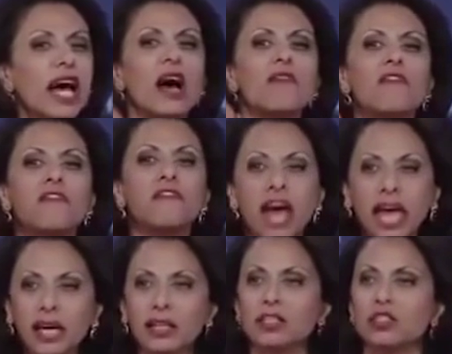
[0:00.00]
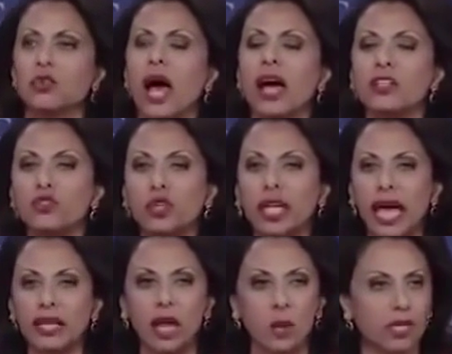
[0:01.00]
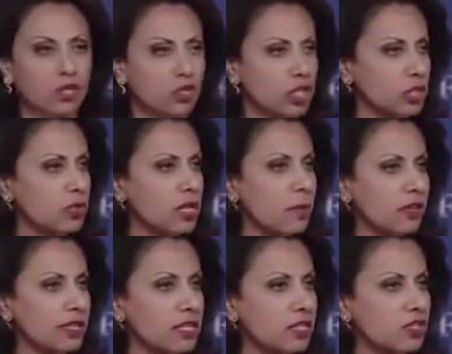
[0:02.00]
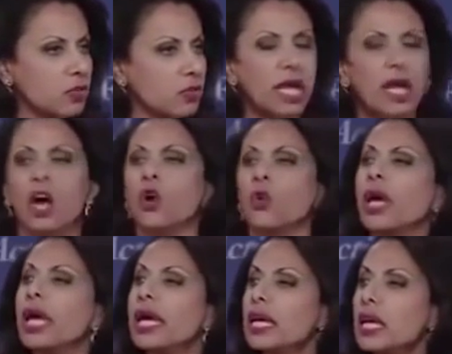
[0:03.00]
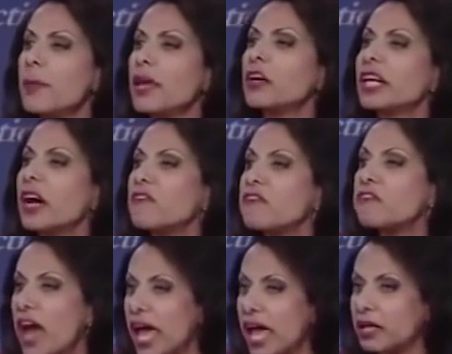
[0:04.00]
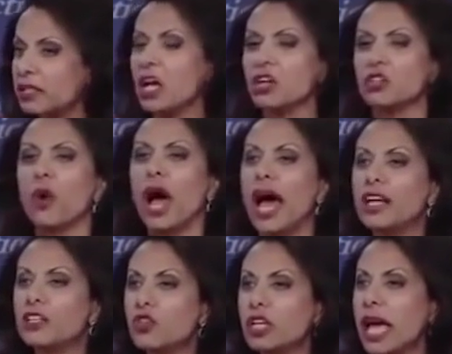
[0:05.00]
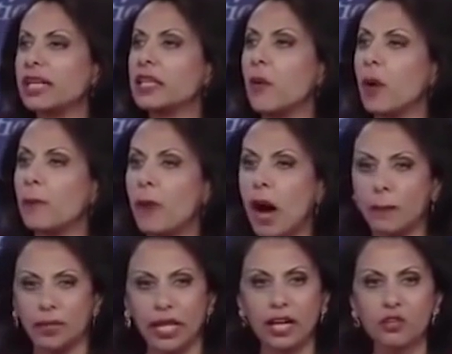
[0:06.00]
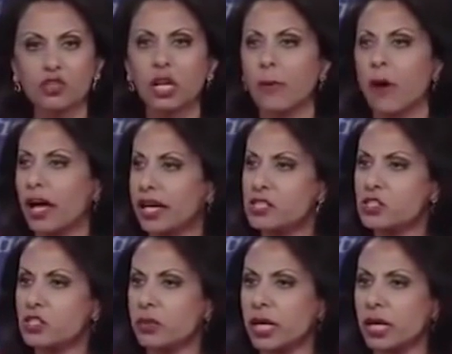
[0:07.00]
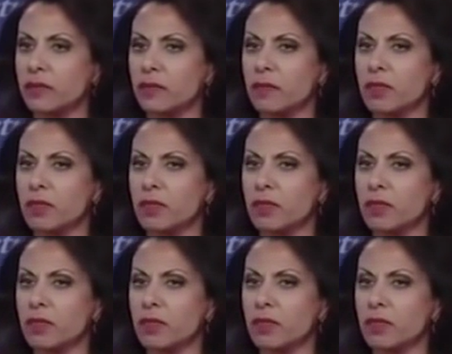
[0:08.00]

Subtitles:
have failed to educate our children about history. We in America failed to educate our population about history.